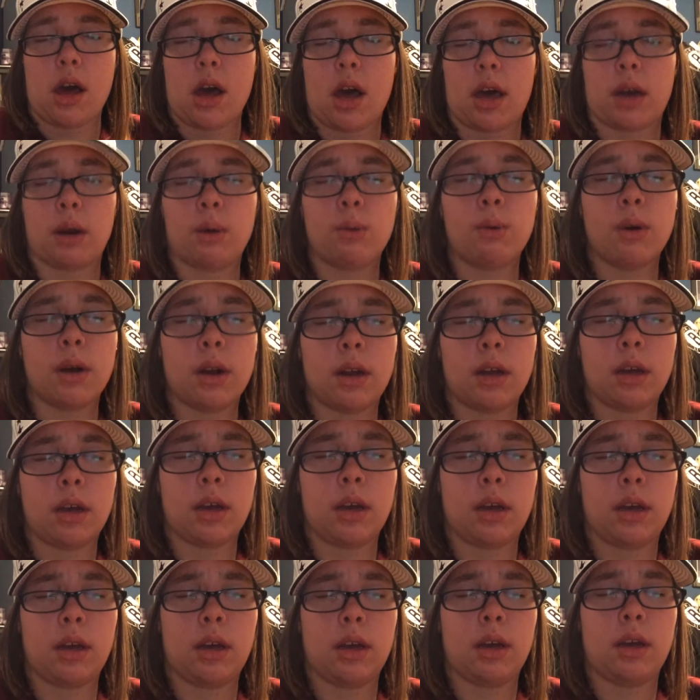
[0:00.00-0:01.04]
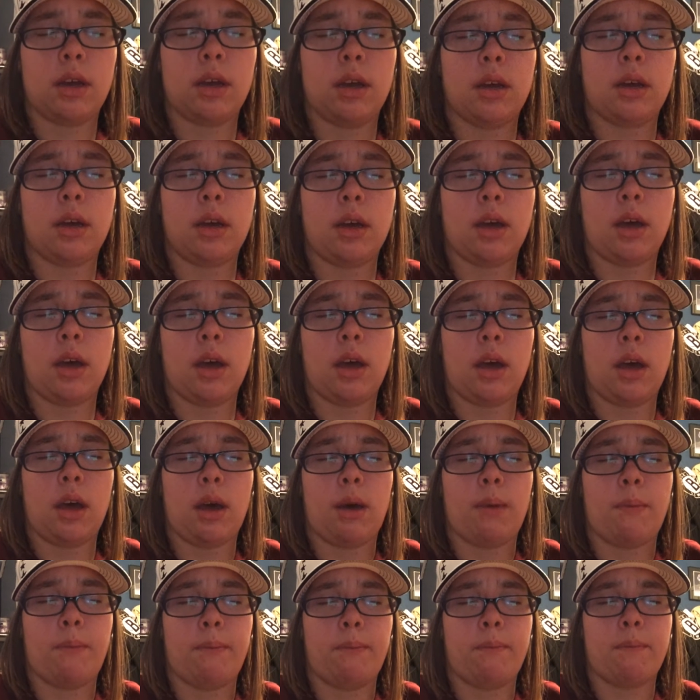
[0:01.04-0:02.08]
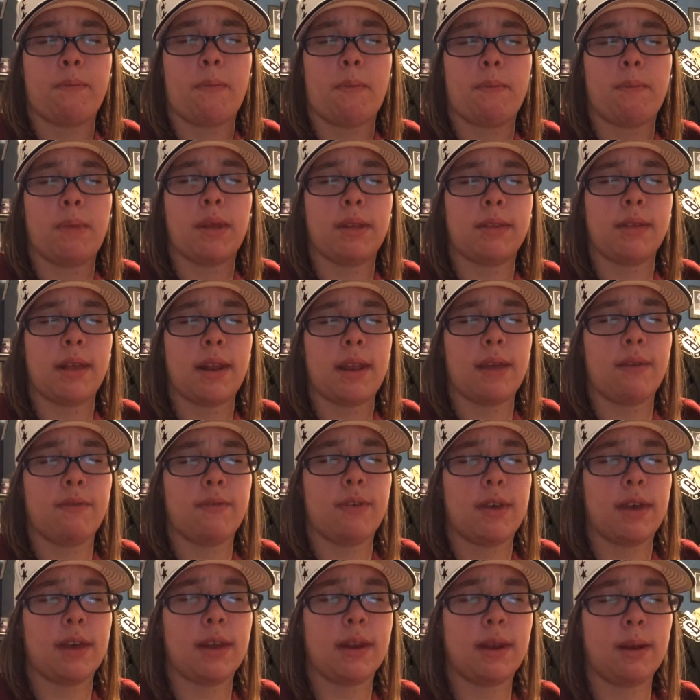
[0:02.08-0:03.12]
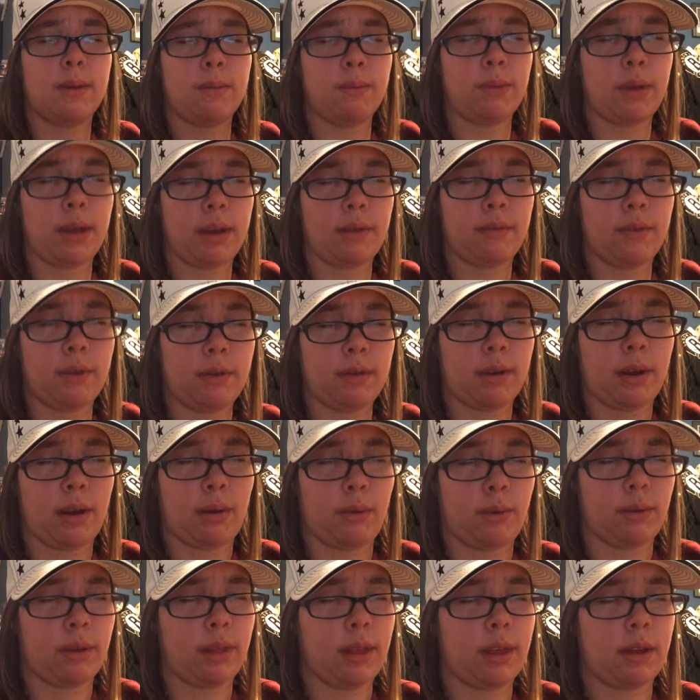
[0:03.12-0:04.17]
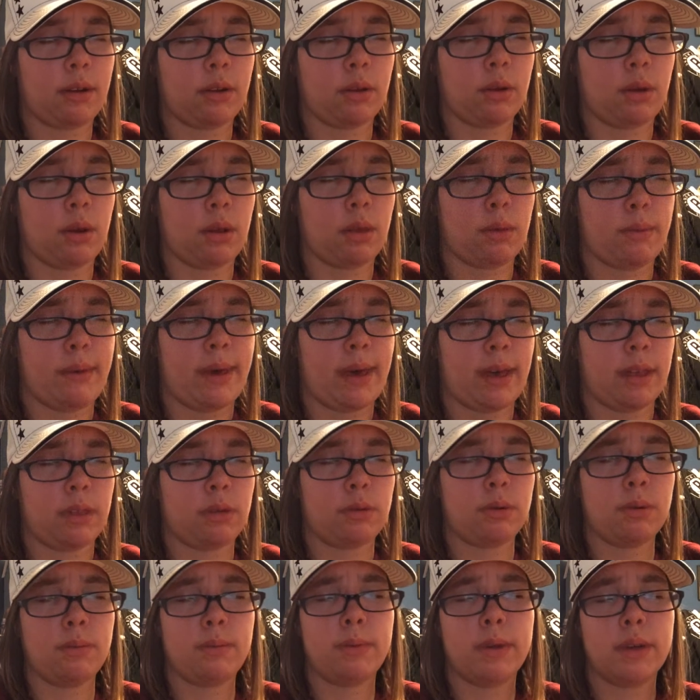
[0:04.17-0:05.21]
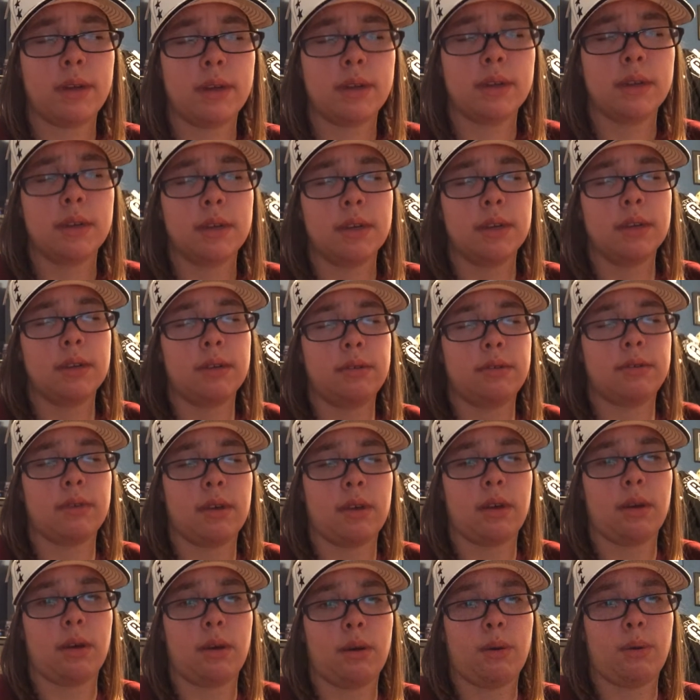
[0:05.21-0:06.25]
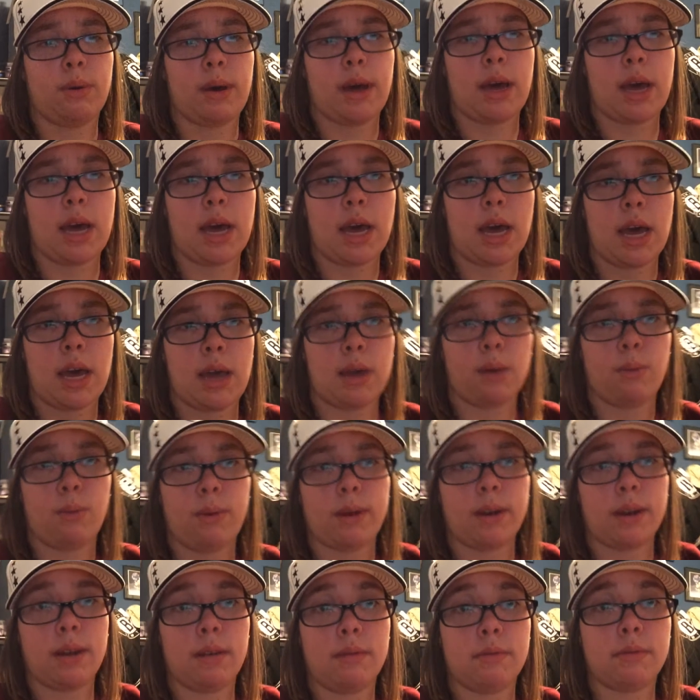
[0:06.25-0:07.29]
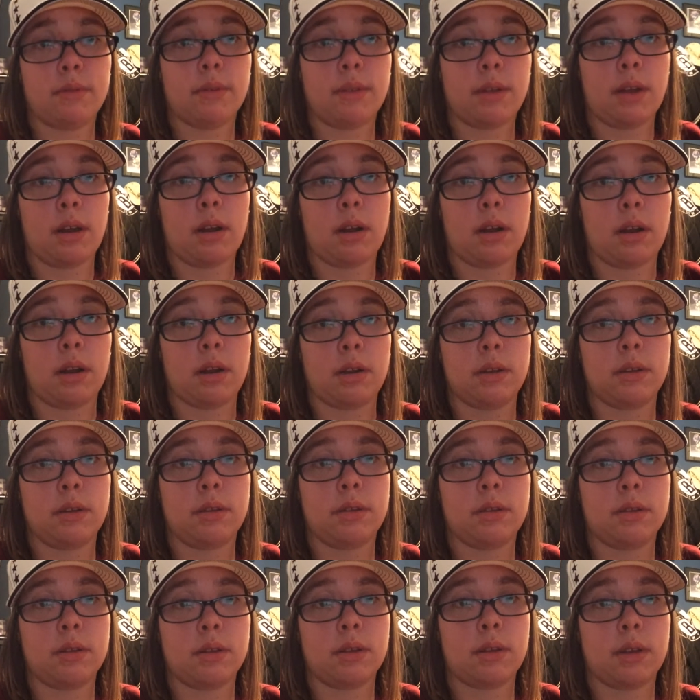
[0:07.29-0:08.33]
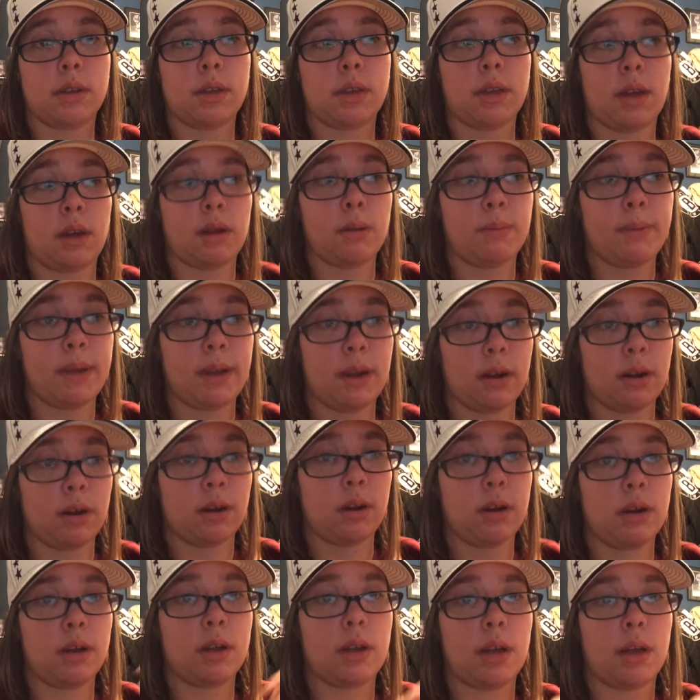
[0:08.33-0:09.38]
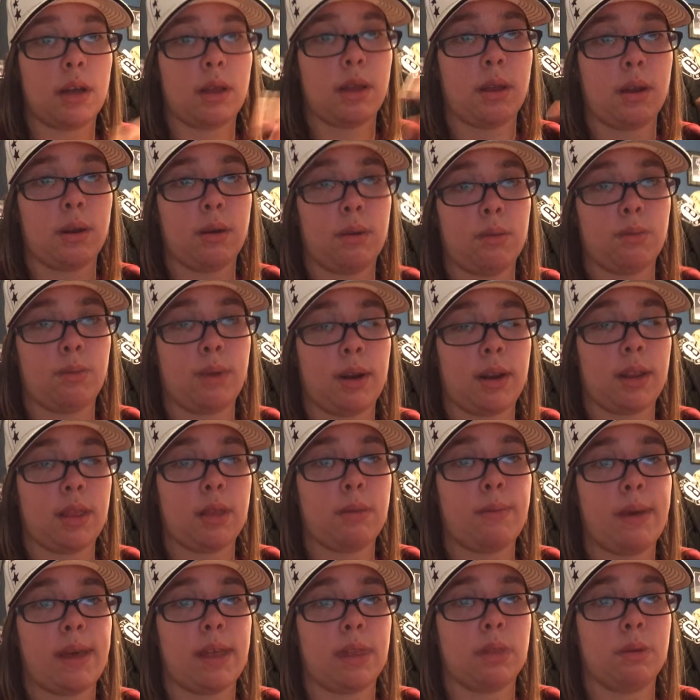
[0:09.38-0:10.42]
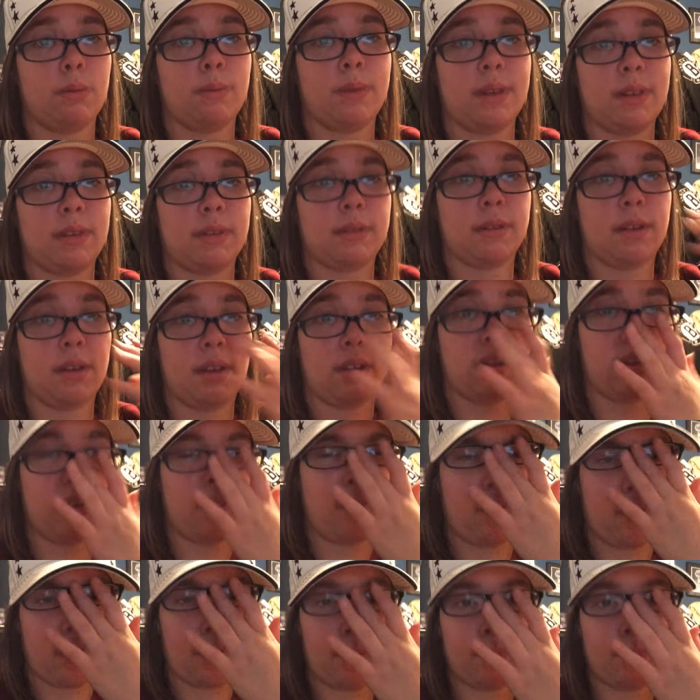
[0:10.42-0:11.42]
I don't want to um, miss any of Hidden in Plain View, and I really had to go to the bathroom. So I went downstairs, got a beer, and went to the bathroom and stuff.